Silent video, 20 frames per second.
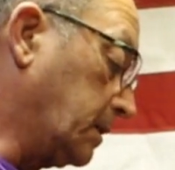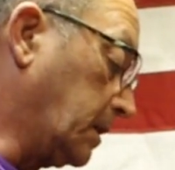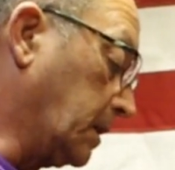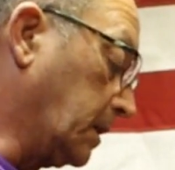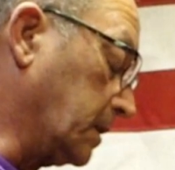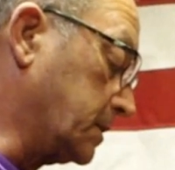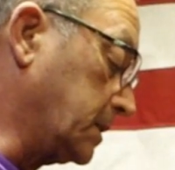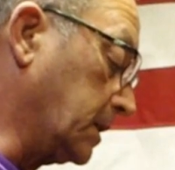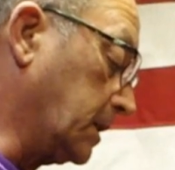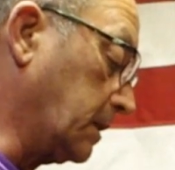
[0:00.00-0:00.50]
And
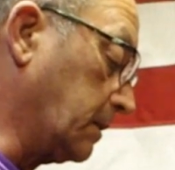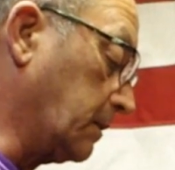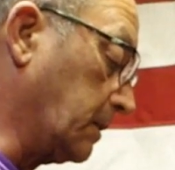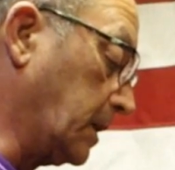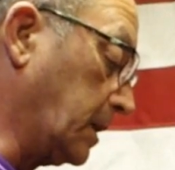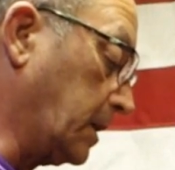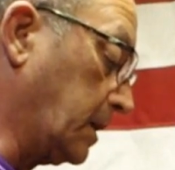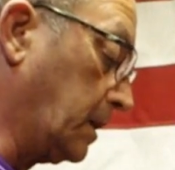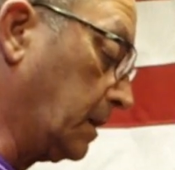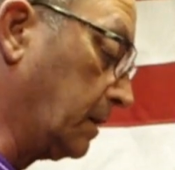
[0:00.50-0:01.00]
I'll tell you
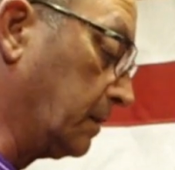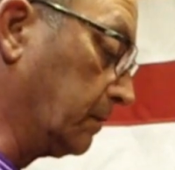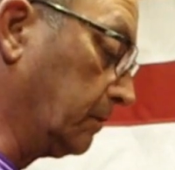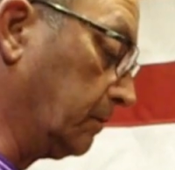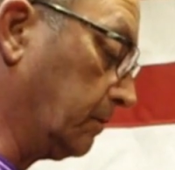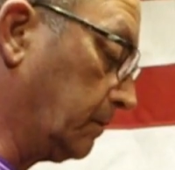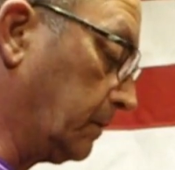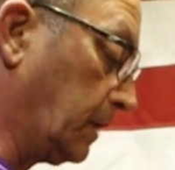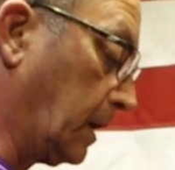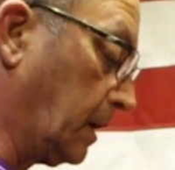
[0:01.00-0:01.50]
right
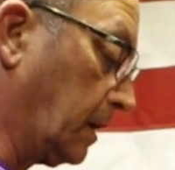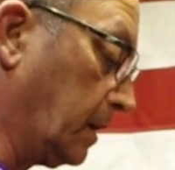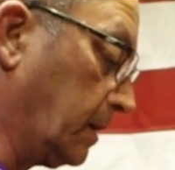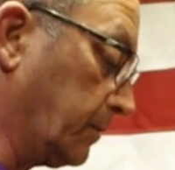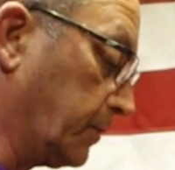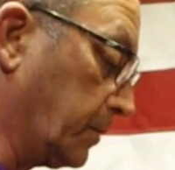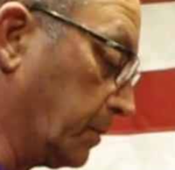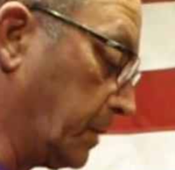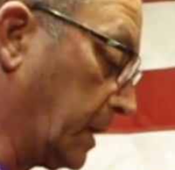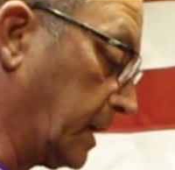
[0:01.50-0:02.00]
now,
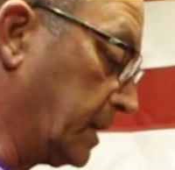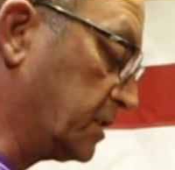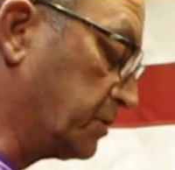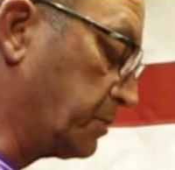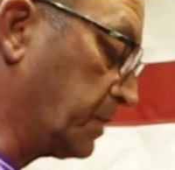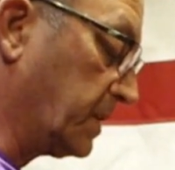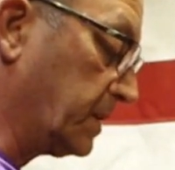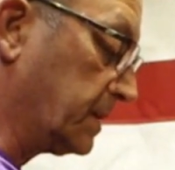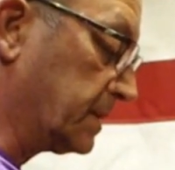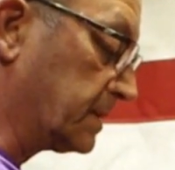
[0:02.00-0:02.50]
from my
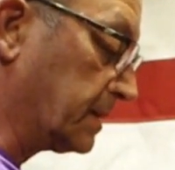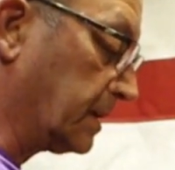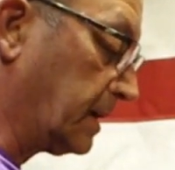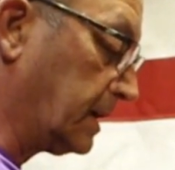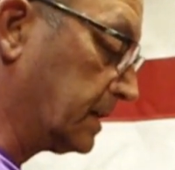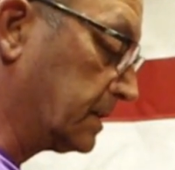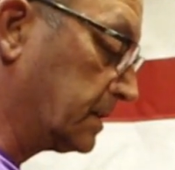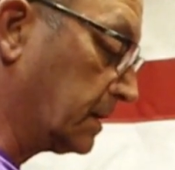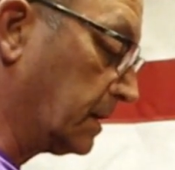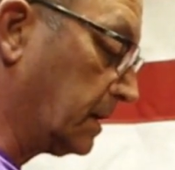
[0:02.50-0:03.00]
experience
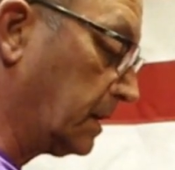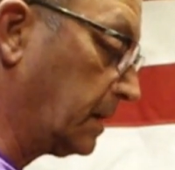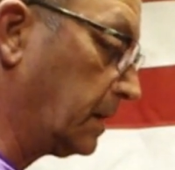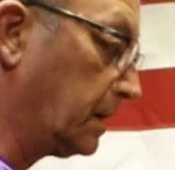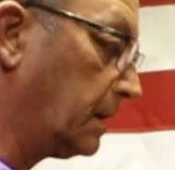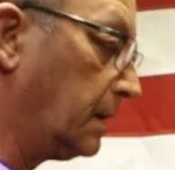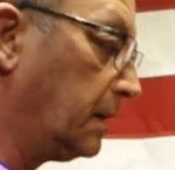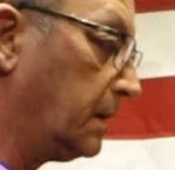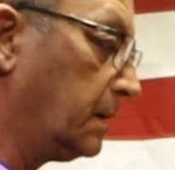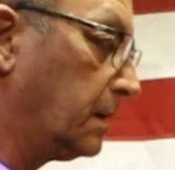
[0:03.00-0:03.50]
last
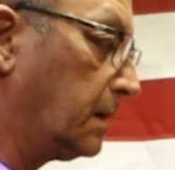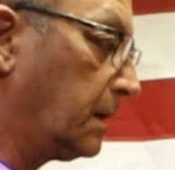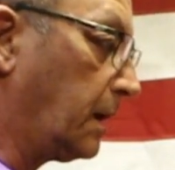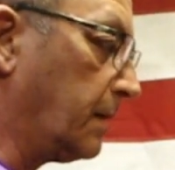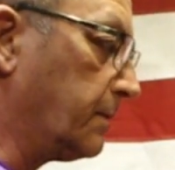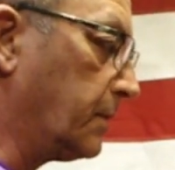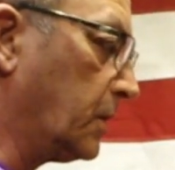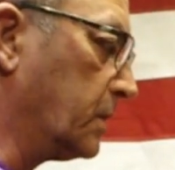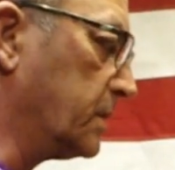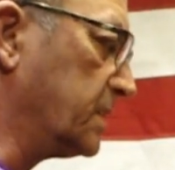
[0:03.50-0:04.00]
night,
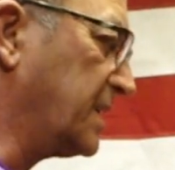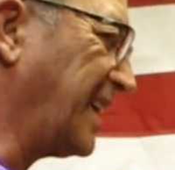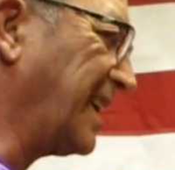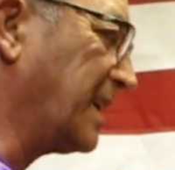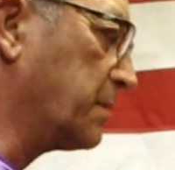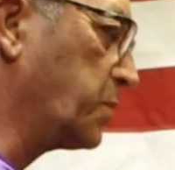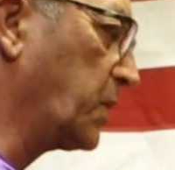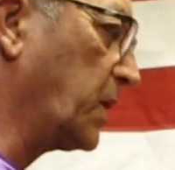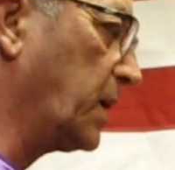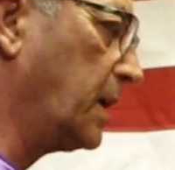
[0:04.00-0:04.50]
I've always
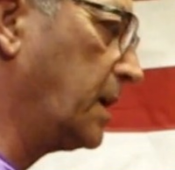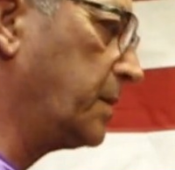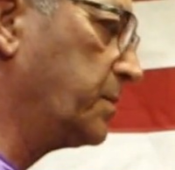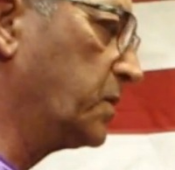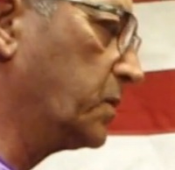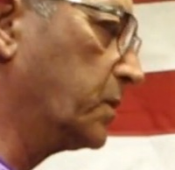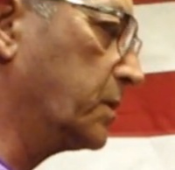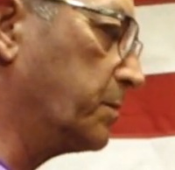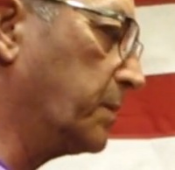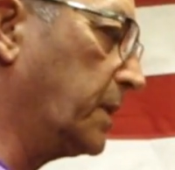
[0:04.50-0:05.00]
hand
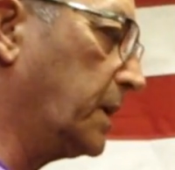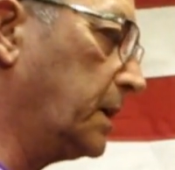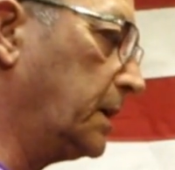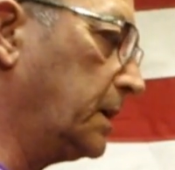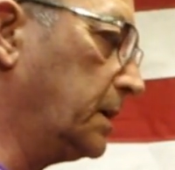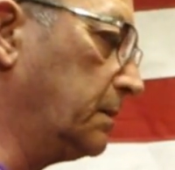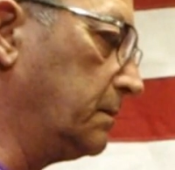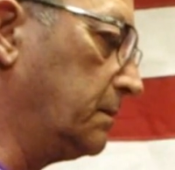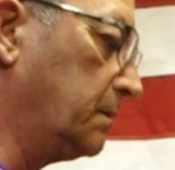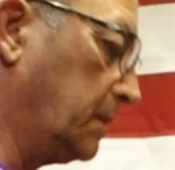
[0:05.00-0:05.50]
primed with
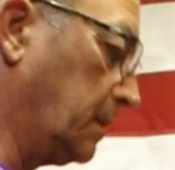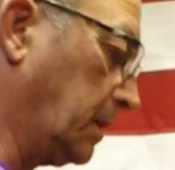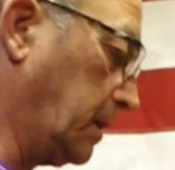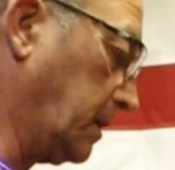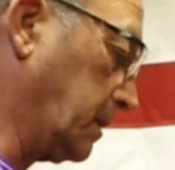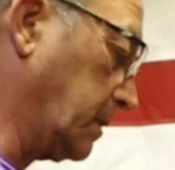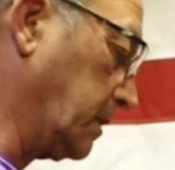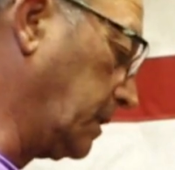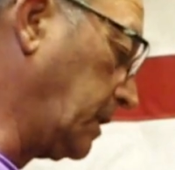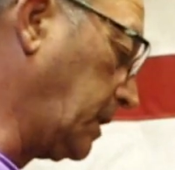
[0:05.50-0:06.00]
my
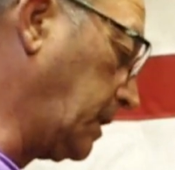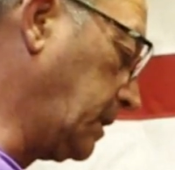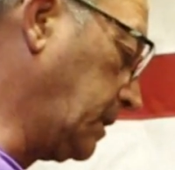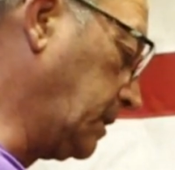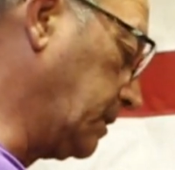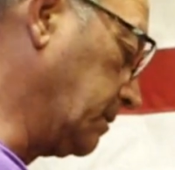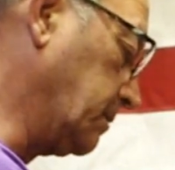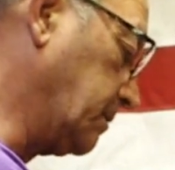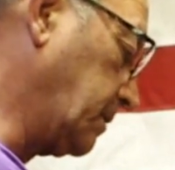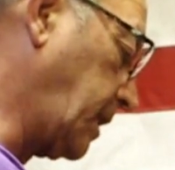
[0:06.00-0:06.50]

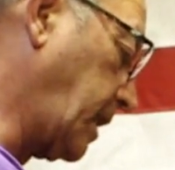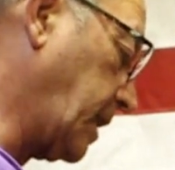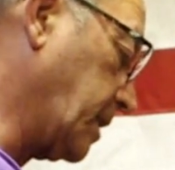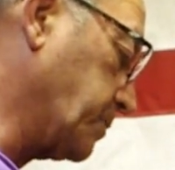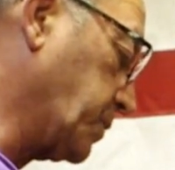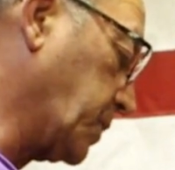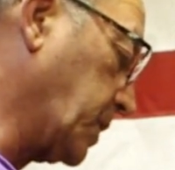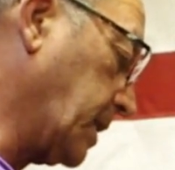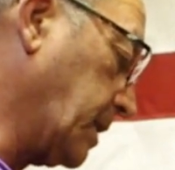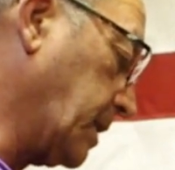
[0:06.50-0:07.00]
Lee hand